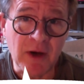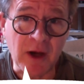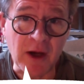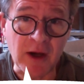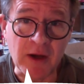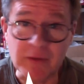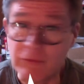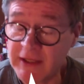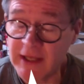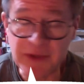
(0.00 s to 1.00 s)
uh,
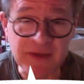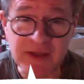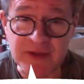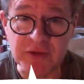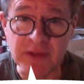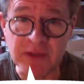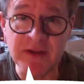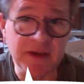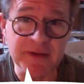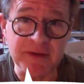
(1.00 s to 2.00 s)
right now that takes you right to
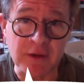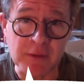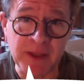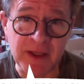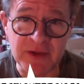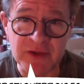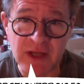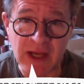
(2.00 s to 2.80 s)
the kickstarter page